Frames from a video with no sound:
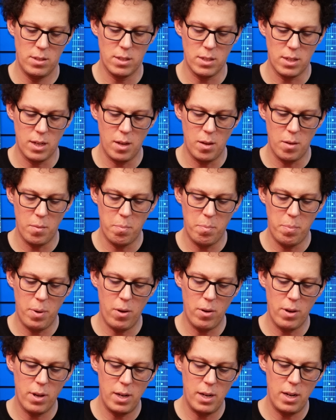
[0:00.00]
just gonna
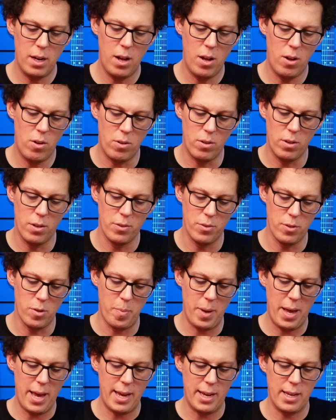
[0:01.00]
poke a little hole through
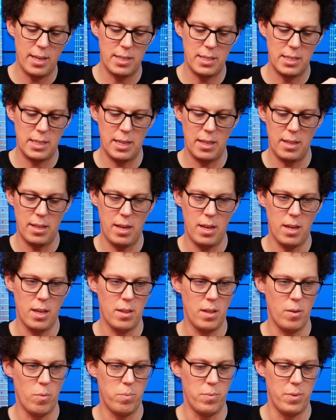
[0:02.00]
the bag to get
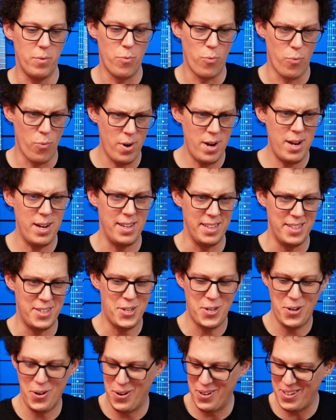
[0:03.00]
the really
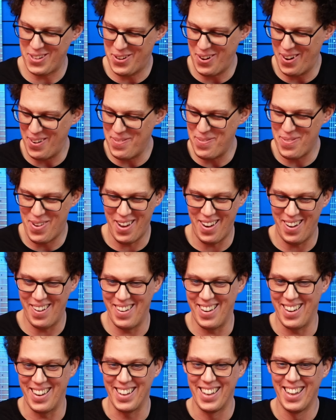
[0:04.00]
short trem
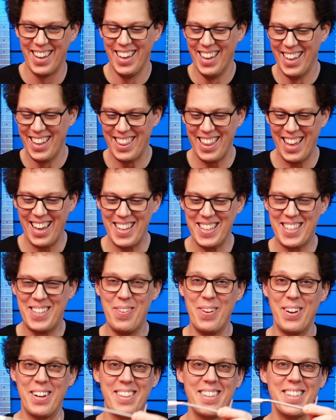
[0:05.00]
bar out. That
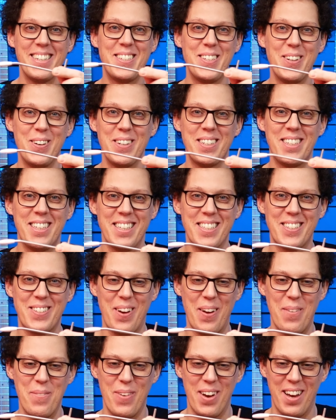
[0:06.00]
is one of the shortest
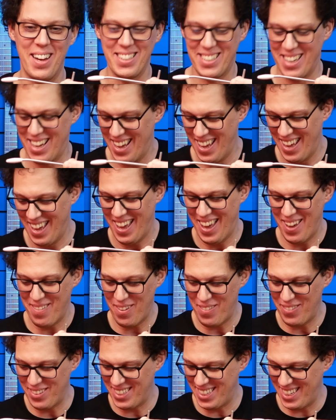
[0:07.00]
trem bars
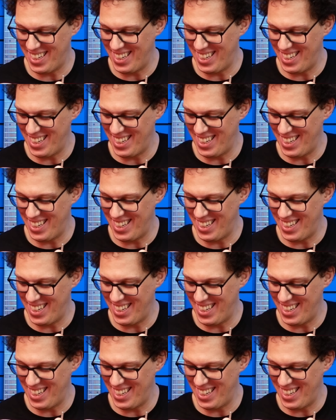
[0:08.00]
I've ever